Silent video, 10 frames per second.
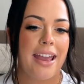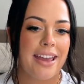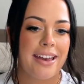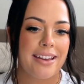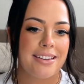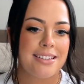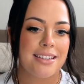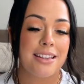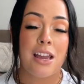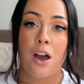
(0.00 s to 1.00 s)
And
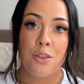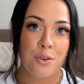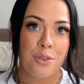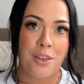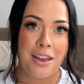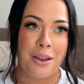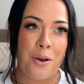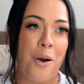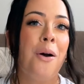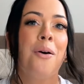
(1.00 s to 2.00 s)
the other thing,
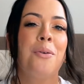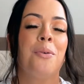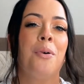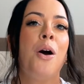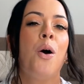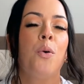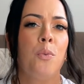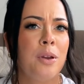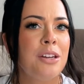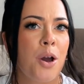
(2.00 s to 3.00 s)
oh,
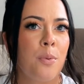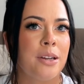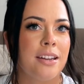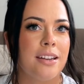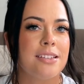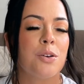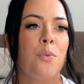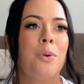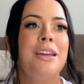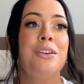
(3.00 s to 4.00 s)
we know what it is.
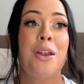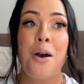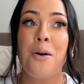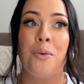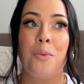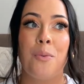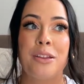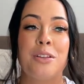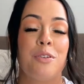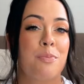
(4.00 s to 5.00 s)
We know
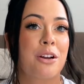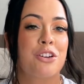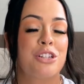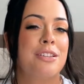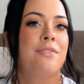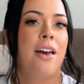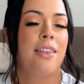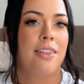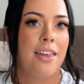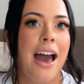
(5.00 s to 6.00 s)
what the repercussions of
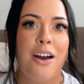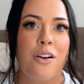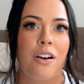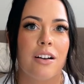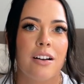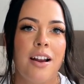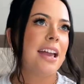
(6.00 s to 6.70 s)
that are.